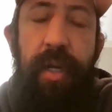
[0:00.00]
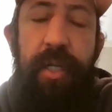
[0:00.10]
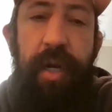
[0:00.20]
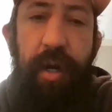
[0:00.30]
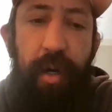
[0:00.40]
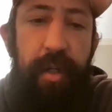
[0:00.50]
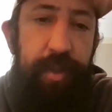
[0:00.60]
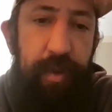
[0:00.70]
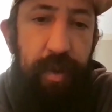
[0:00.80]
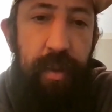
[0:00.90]
but they're gonna try to
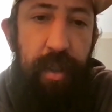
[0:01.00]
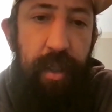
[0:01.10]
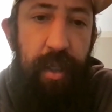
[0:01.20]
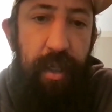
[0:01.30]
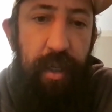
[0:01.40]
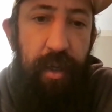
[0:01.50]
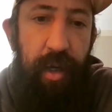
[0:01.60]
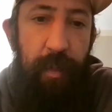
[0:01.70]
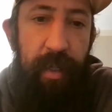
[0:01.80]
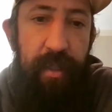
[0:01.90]
hurt you. Oh god.
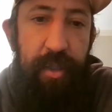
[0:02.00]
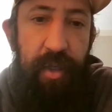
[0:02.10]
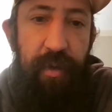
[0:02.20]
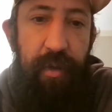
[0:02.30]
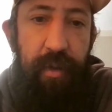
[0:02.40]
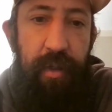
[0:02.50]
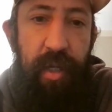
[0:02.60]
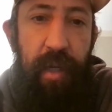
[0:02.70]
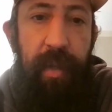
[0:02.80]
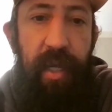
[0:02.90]
You know I mean, so you okay.
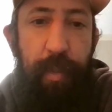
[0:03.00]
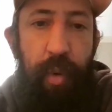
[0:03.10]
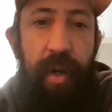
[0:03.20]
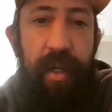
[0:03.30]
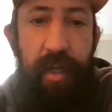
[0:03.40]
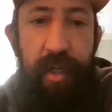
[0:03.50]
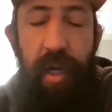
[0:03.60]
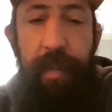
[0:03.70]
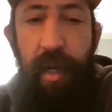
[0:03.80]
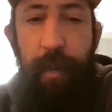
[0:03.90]
you gotta be on the point, you
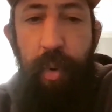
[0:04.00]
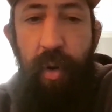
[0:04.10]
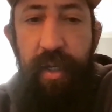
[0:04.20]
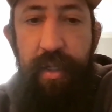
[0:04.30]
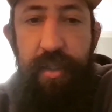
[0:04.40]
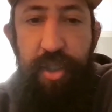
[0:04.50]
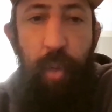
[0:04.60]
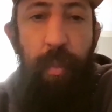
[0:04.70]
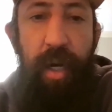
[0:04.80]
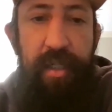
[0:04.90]
gotta be on point
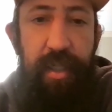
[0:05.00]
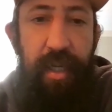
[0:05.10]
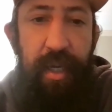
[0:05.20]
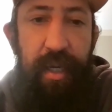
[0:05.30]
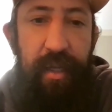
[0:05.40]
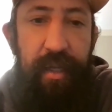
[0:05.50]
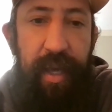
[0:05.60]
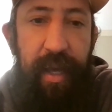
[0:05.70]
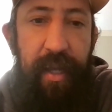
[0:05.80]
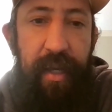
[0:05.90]
so much
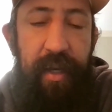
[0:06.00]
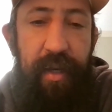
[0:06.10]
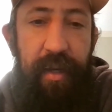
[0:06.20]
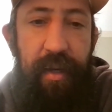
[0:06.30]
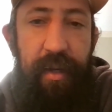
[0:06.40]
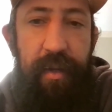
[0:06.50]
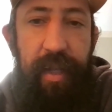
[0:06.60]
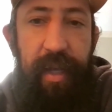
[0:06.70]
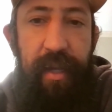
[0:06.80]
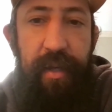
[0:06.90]
that
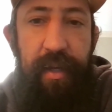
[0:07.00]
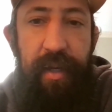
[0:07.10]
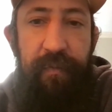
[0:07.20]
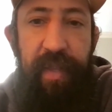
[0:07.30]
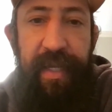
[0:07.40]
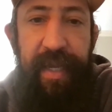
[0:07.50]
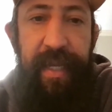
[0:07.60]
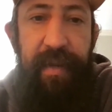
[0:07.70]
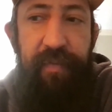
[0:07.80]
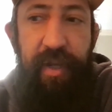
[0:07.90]
that if they
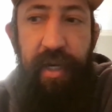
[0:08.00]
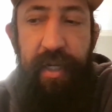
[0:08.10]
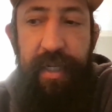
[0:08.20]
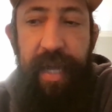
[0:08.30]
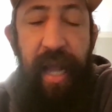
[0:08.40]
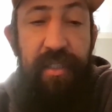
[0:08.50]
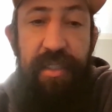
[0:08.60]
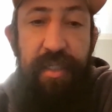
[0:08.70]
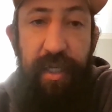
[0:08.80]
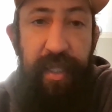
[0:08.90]
if they're gonna
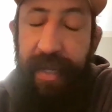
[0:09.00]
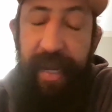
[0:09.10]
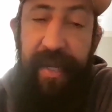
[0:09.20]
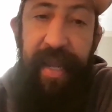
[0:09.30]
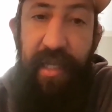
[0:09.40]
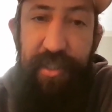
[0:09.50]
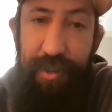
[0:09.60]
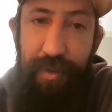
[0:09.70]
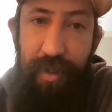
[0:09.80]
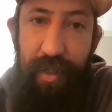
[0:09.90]
catch they, they can't
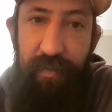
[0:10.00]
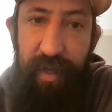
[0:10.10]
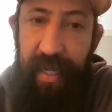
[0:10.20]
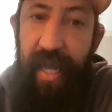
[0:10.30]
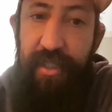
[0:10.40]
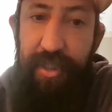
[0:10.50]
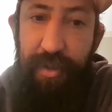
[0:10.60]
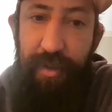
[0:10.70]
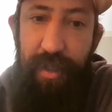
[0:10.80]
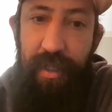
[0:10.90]
catch you. If they yeah. catch
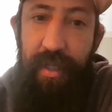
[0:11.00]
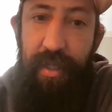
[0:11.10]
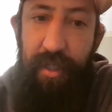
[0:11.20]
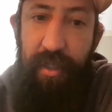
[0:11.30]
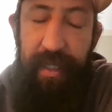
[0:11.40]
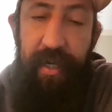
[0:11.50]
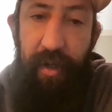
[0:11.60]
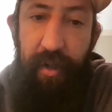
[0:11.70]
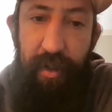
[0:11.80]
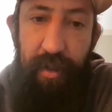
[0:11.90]
you, you can get
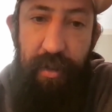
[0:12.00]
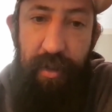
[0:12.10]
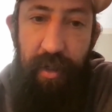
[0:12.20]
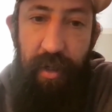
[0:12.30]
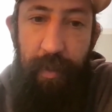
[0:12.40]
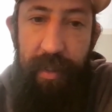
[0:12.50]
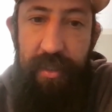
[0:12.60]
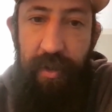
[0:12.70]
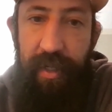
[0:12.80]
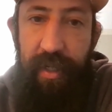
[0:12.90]
hurt. You yeah. know what I
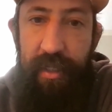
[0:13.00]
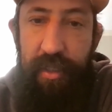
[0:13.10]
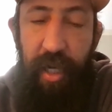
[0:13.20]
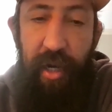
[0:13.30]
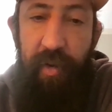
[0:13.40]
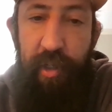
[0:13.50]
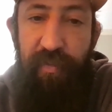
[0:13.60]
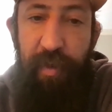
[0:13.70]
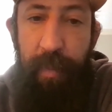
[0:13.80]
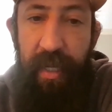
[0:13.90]
mean? So like so not only do
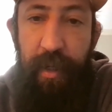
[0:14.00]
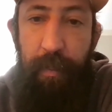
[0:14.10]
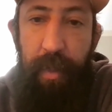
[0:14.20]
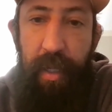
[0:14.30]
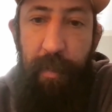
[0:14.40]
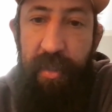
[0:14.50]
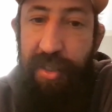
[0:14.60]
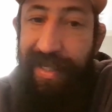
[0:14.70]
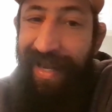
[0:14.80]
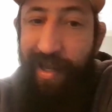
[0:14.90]
you have to beat them,
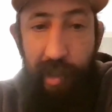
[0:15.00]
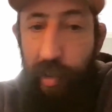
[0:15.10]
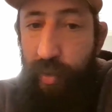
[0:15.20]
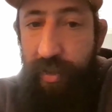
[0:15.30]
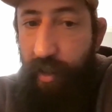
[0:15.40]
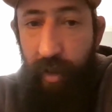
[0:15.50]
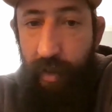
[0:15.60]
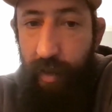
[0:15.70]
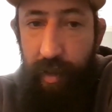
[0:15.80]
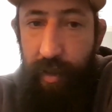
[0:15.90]
but you can't lose at
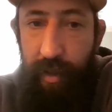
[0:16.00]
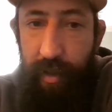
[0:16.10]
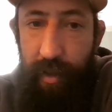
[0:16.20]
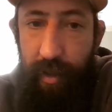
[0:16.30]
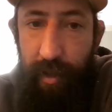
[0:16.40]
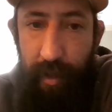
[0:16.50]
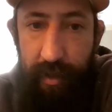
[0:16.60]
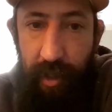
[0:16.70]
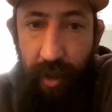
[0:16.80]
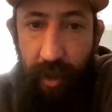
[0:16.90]
all. Right.
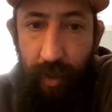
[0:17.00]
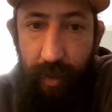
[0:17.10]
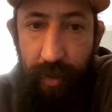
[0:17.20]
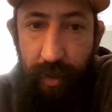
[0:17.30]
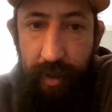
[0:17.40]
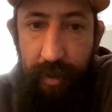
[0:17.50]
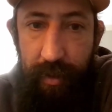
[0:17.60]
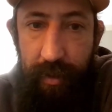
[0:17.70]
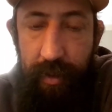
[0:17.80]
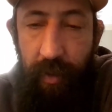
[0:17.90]
Yeah. So
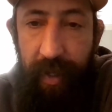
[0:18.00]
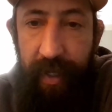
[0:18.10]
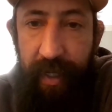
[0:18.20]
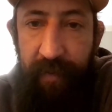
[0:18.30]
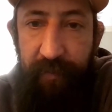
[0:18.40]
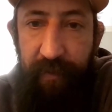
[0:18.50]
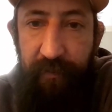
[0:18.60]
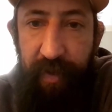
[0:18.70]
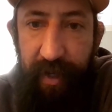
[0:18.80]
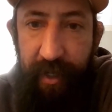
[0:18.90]
so like
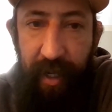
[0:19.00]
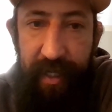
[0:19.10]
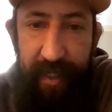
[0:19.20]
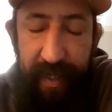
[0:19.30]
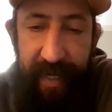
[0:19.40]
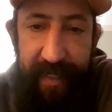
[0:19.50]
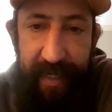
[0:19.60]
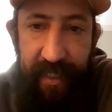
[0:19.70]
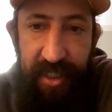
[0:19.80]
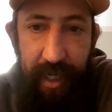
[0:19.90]
if, if you're not you
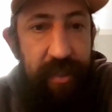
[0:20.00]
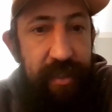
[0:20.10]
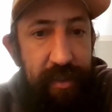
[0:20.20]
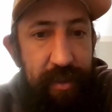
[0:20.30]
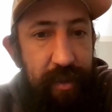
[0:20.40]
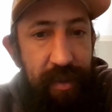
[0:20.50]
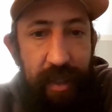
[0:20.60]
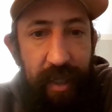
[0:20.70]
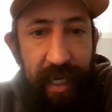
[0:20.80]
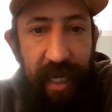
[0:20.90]
can't take chances.
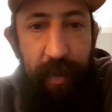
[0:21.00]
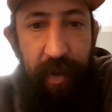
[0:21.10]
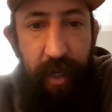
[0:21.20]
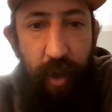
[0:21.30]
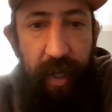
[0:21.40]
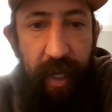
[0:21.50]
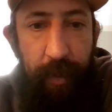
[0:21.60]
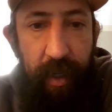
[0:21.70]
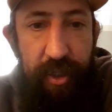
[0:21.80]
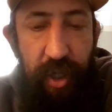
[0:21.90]
Yeah. You can't be like, okay,
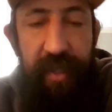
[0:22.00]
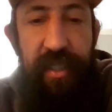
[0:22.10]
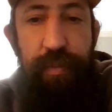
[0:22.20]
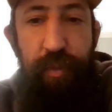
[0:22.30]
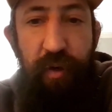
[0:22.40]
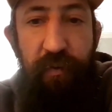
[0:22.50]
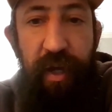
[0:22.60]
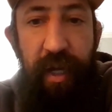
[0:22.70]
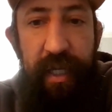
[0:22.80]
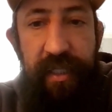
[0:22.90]
I'm gonna try this move.
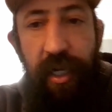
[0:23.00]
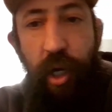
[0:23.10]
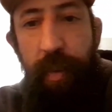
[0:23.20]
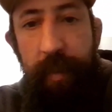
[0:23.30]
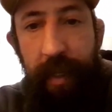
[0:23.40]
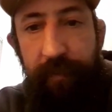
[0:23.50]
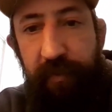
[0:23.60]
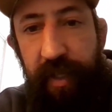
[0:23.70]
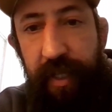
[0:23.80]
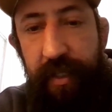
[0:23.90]
It's gonna open me
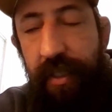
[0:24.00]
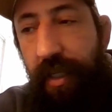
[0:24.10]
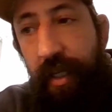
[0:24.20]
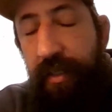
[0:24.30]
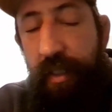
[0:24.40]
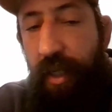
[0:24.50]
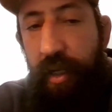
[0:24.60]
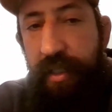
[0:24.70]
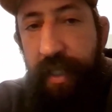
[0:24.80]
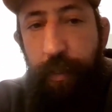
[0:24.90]
up for this. It's like
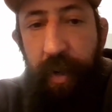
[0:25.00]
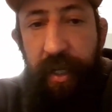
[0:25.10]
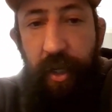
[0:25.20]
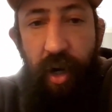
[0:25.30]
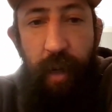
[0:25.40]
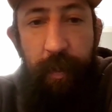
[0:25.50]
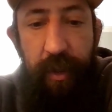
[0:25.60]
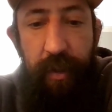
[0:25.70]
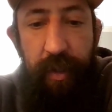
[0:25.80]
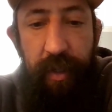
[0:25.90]
no, because they could break your arm
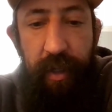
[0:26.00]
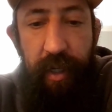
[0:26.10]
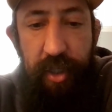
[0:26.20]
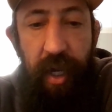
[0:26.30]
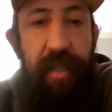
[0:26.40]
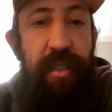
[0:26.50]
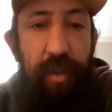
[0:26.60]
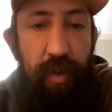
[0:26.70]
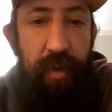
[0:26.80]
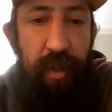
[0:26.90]
and they're, and they're gonna try
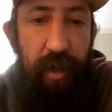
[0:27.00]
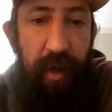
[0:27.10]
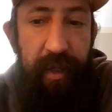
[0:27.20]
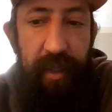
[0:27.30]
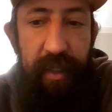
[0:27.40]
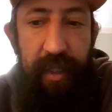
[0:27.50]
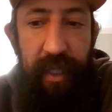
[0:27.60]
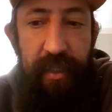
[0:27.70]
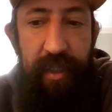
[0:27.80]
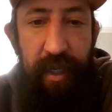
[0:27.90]
to. You know, yeah. like th-
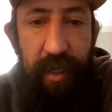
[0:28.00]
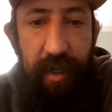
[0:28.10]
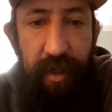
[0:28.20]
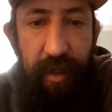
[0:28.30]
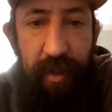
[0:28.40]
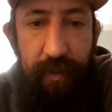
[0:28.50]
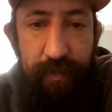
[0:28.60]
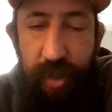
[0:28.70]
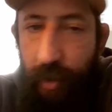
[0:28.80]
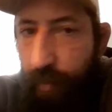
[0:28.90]
that's
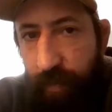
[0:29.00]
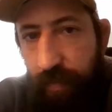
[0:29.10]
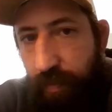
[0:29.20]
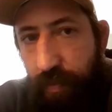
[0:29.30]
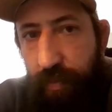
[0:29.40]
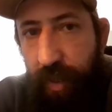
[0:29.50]
so